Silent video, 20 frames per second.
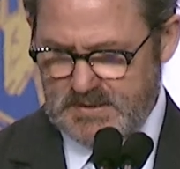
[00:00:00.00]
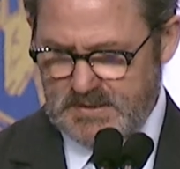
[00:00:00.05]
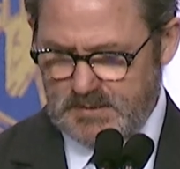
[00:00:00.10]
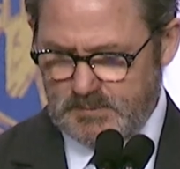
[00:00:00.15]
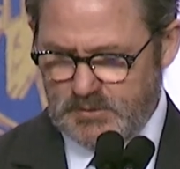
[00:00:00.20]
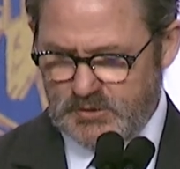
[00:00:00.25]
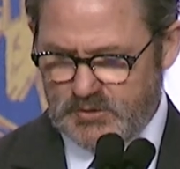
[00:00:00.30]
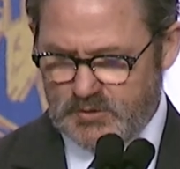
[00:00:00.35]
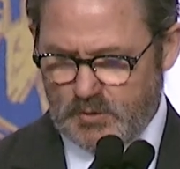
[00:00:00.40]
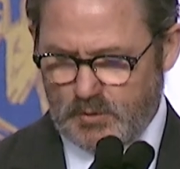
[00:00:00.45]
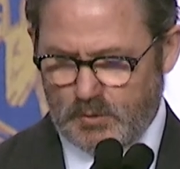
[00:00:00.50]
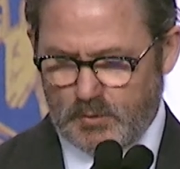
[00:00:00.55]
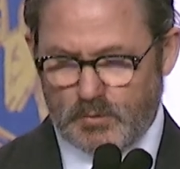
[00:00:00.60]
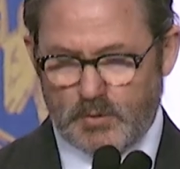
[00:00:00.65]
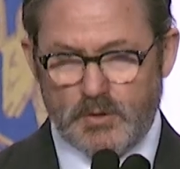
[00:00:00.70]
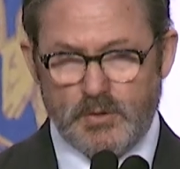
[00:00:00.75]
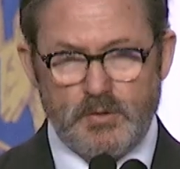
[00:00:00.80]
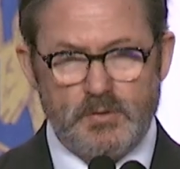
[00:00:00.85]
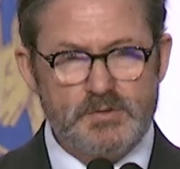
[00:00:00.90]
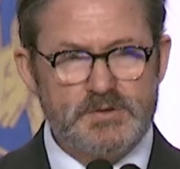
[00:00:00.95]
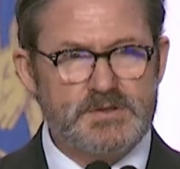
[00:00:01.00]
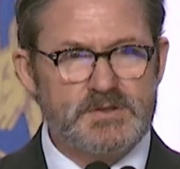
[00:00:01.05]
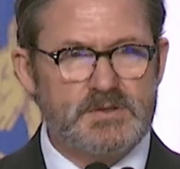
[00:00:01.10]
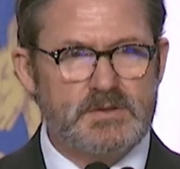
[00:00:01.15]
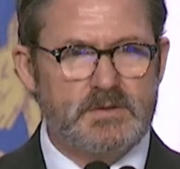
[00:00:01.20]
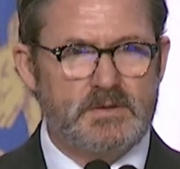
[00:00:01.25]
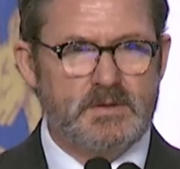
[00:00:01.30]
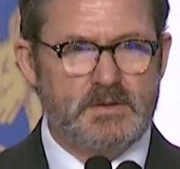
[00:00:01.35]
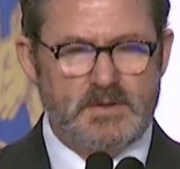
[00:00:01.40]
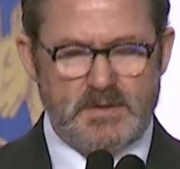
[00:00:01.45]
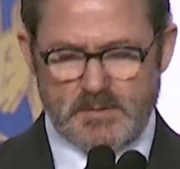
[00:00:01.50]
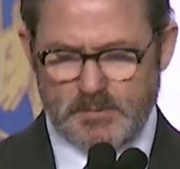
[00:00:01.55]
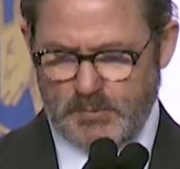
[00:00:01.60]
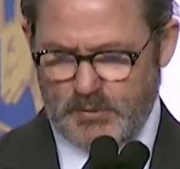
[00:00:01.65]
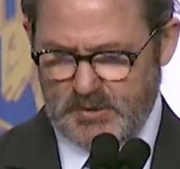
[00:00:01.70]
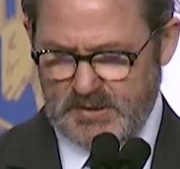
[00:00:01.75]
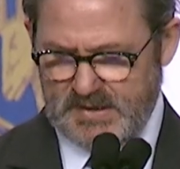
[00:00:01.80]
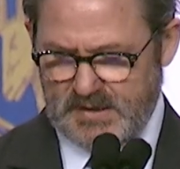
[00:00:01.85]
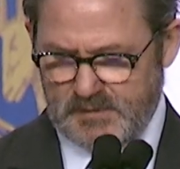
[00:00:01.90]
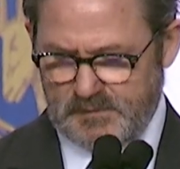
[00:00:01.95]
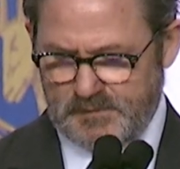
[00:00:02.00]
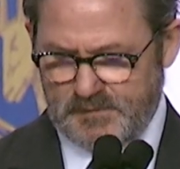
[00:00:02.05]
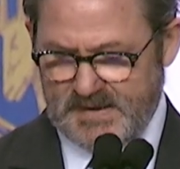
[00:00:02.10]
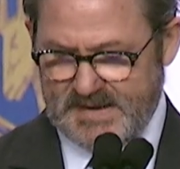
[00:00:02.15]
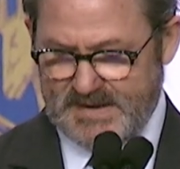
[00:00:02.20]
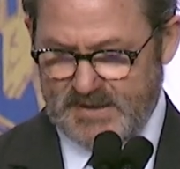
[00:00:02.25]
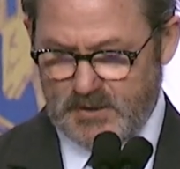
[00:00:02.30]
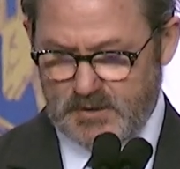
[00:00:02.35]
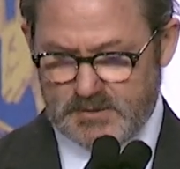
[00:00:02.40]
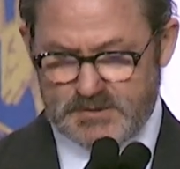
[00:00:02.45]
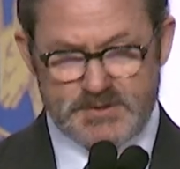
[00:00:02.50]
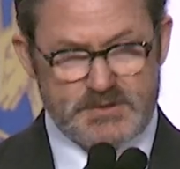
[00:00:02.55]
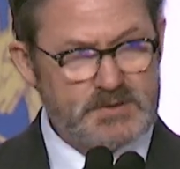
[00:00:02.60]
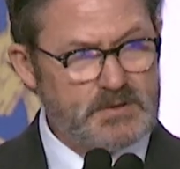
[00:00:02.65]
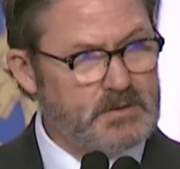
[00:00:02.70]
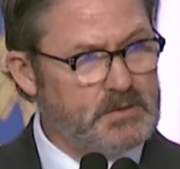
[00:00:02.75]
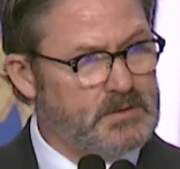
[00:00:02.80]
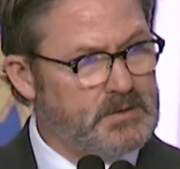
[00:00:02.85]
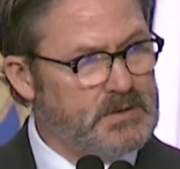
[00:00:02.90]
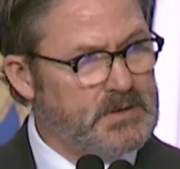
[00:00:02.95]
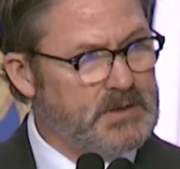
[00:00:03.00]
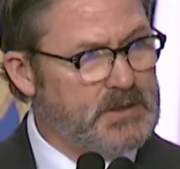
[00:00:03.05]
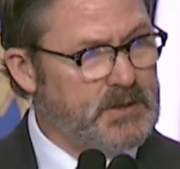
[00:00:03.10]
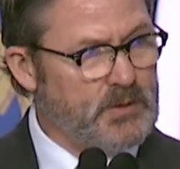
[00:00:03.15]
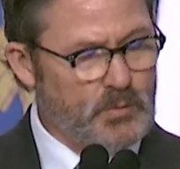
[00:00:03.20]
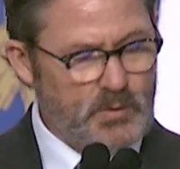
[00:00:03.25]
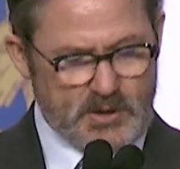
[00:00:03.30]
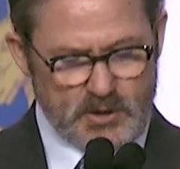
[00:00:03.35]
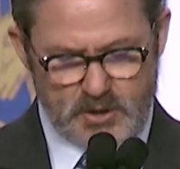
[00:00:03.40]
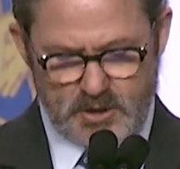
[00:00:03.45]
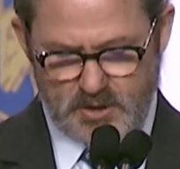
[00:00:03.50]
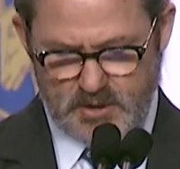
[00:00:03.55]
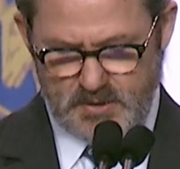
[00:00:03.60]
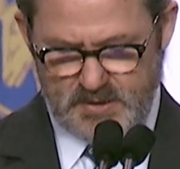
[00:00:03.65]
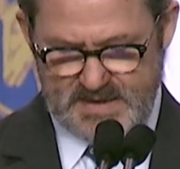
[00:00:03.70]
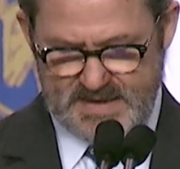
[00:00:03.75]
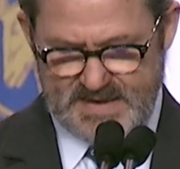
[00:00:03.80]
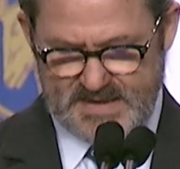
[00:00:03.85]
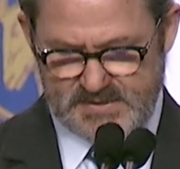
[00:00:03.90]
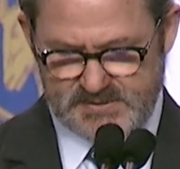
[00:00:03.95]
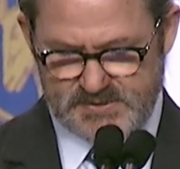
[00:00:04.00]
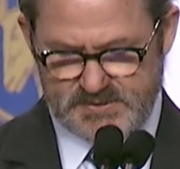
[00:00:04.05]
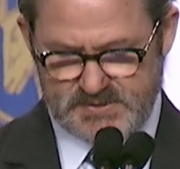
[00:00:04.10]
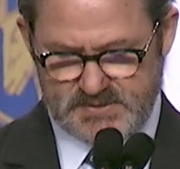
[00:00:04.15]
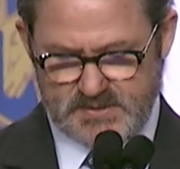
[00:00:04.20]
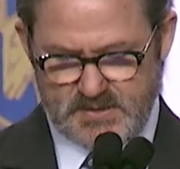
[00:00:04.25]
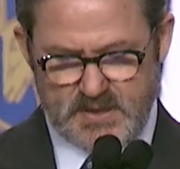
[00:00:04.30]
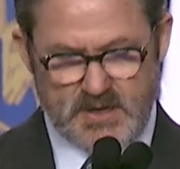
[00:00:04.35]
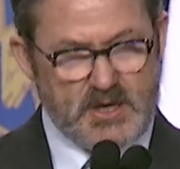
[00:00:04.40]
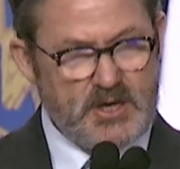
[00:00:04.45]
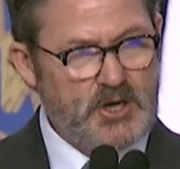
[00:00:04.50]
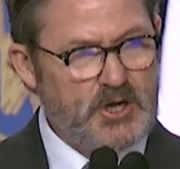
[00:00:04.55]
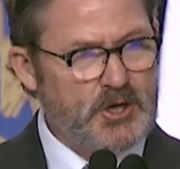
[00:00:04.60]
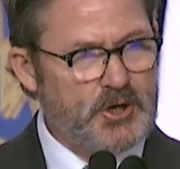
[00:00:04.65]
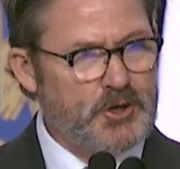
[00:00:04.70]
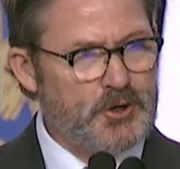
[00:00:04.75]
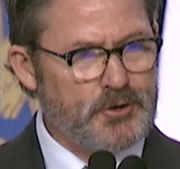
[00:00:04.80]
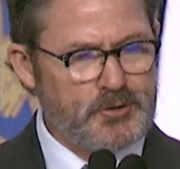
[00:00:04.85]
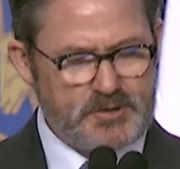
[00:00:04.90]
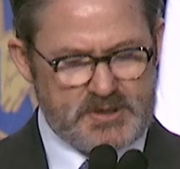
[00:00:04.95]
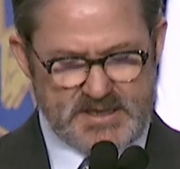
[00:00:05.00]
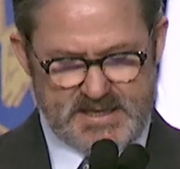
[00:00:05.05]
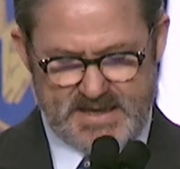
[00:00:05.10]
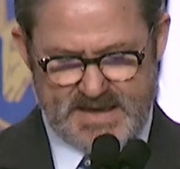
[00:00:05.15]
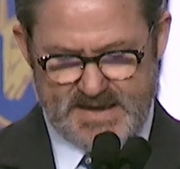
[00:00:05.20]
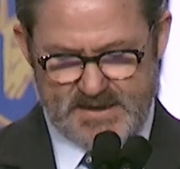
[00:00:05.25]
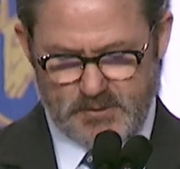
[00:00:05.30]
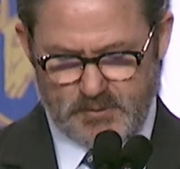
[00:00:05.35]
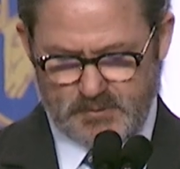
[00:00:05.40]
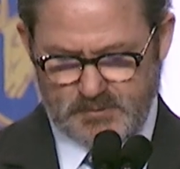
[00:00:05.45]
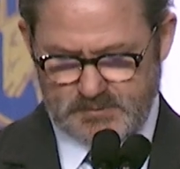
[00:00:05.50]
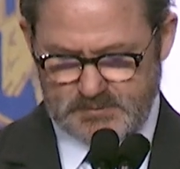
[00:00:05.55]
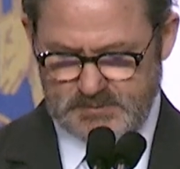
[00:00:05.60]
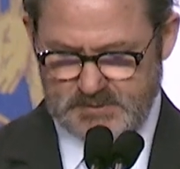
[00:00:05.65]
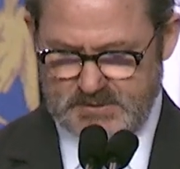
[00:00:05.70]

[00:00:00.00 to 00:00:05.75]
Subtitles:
patrol roads, put out fires, wear hard hats, herd cattle,